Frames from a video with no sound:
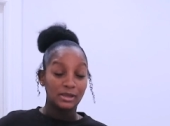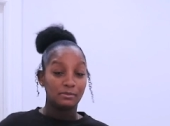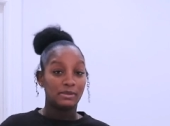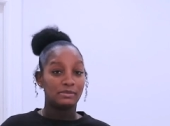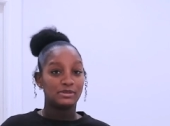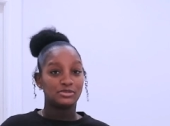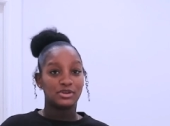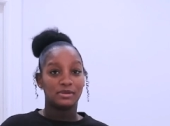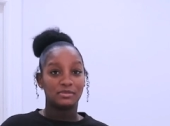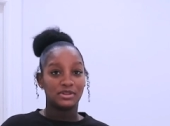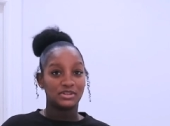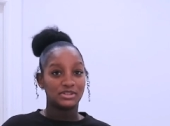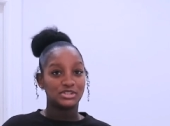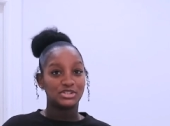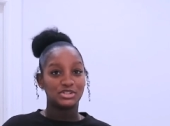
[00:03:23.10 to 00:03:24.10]
Baby's
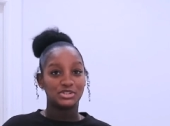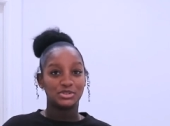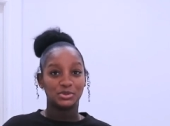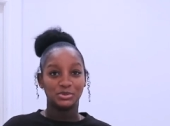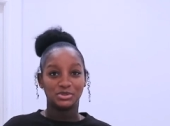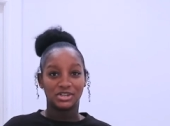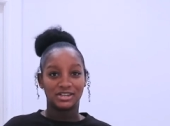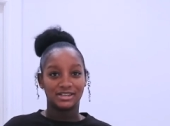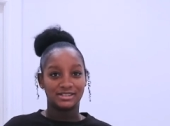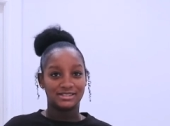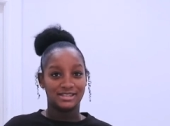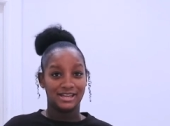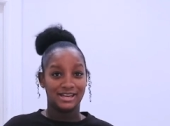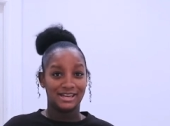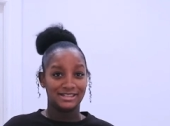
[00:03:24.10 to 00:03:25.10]
grandmother is so darn
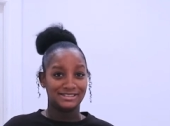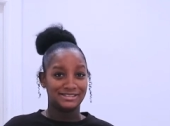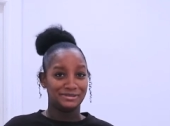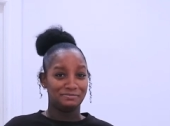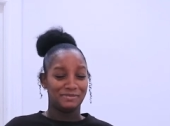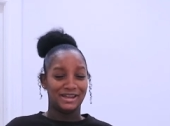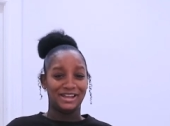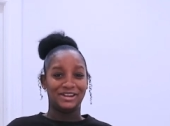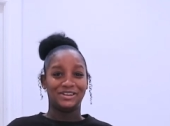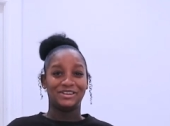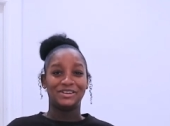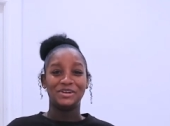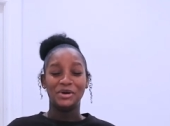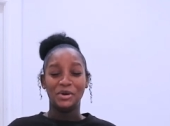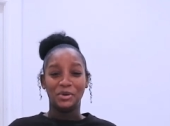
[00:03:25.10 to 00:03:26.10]
excited to buy
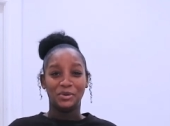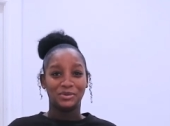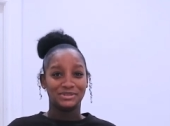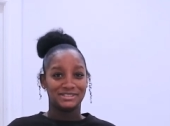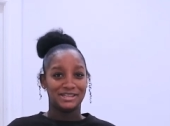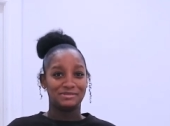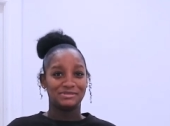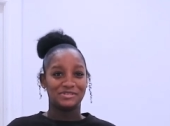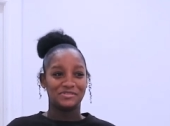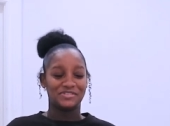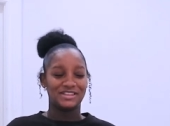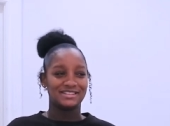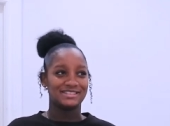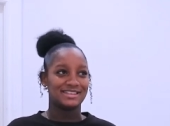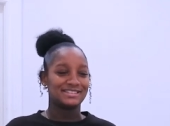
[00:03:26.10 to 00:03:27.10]
her all types of
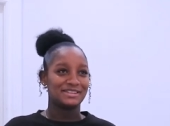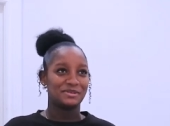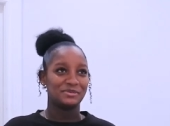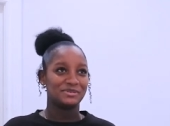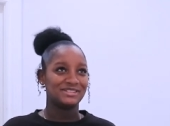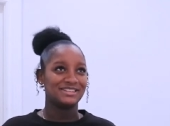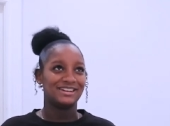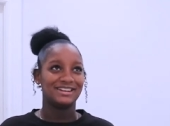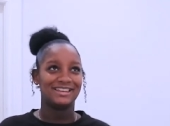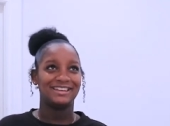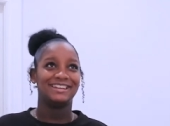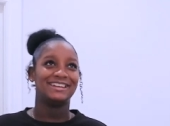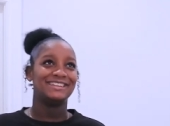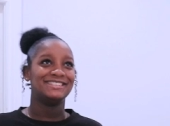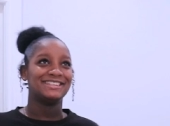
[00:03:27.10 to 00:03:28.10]
things. Last night we were
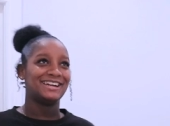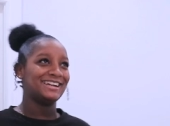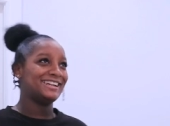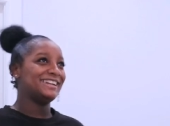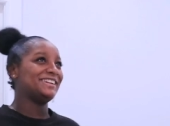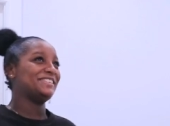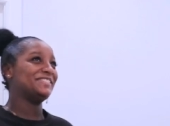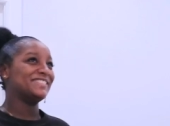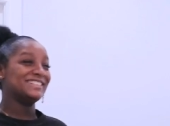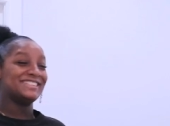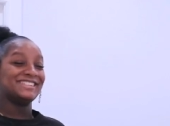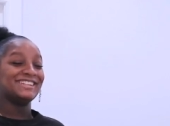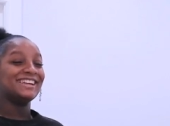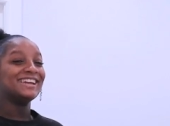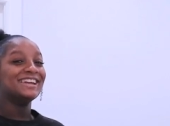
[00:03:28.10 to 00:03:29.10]
talking and I died when
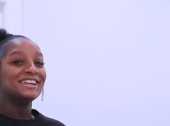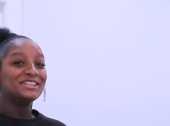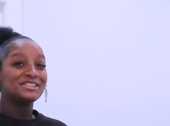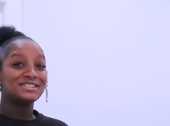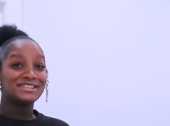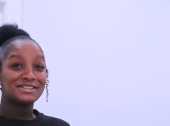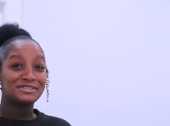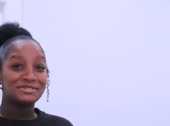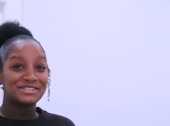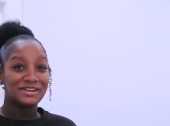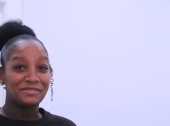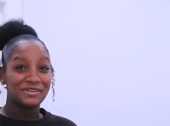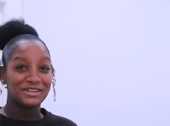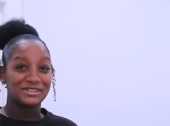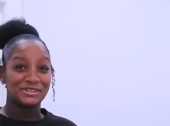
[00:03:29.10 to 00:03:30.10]
she, she said she was
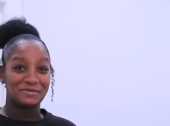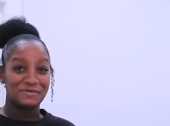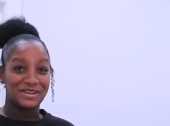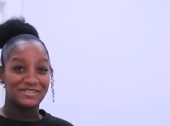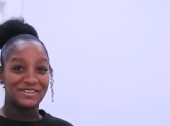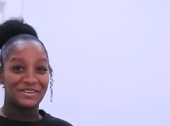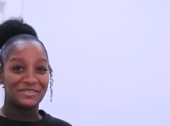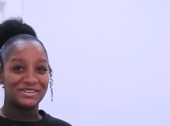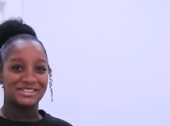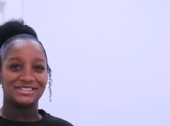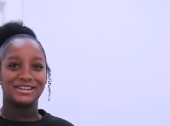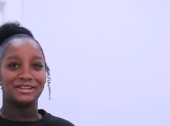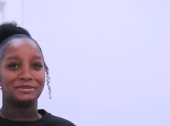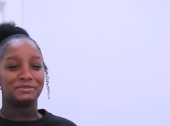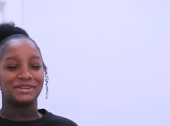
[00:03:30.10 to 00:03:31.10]
at work jumping around when she
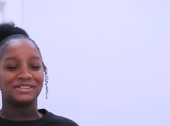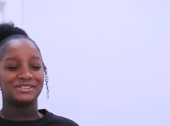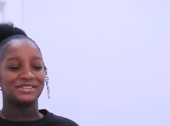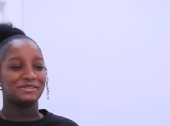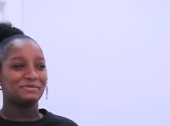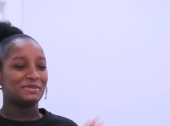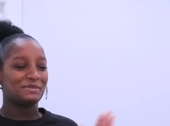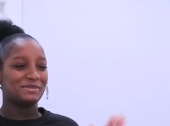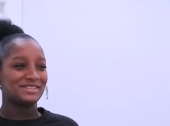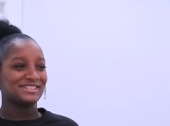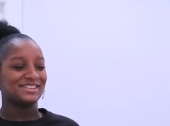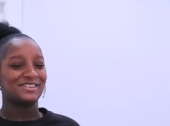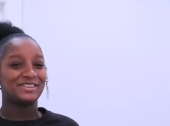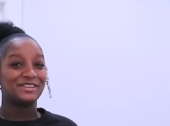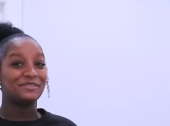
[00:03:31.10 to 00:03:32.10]
got the picture that baby is
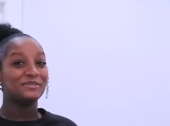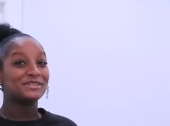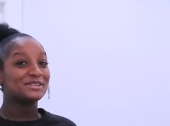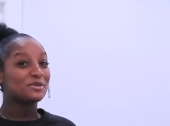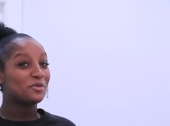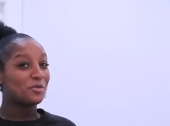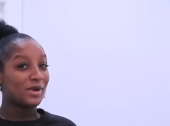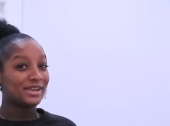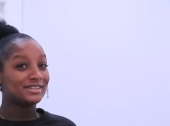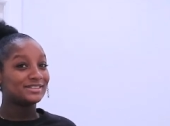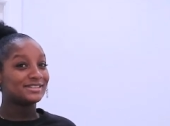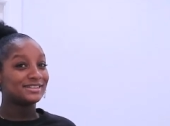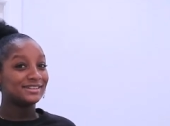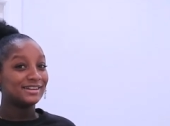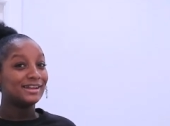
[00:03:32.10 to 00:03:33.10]
a girl. It was
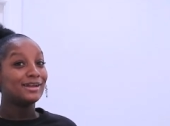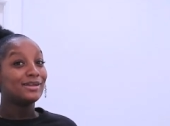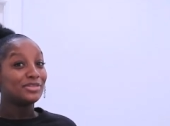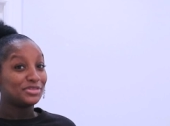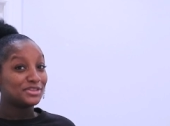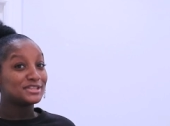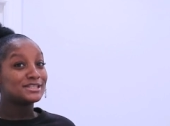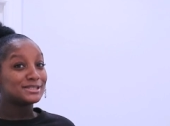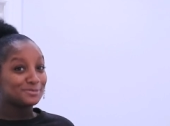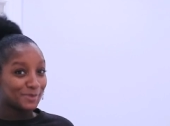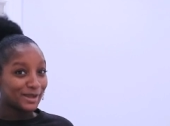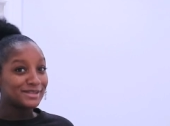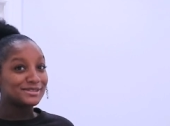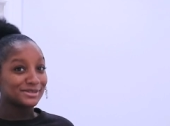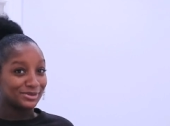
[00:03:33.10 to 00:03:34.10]
quite the
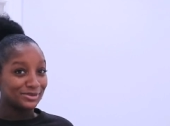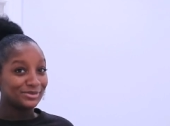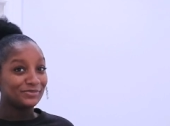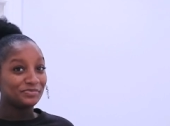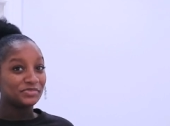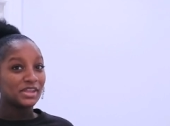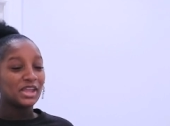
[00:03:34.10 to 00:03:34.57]
spectacle.